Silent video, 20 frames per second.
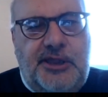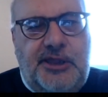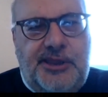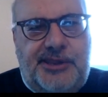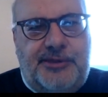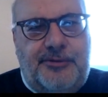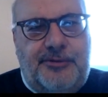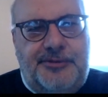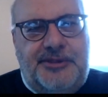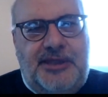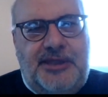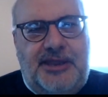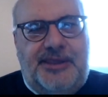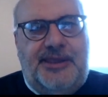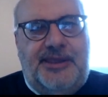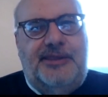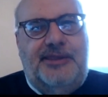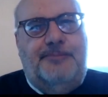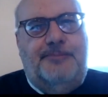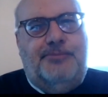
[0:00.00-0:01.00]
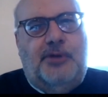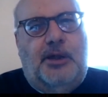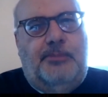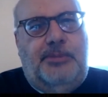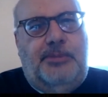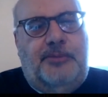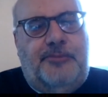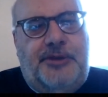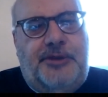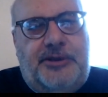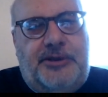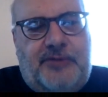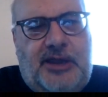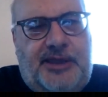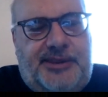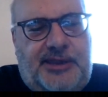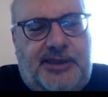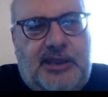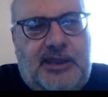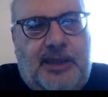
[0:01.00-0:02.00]
So this is the problem with the
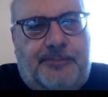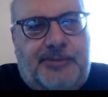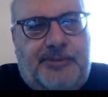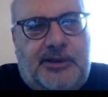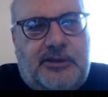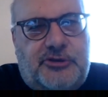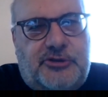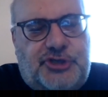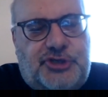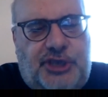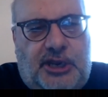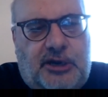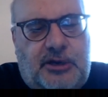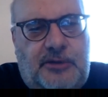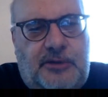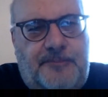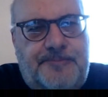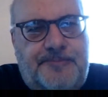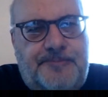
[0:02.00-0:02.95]
rising capital share.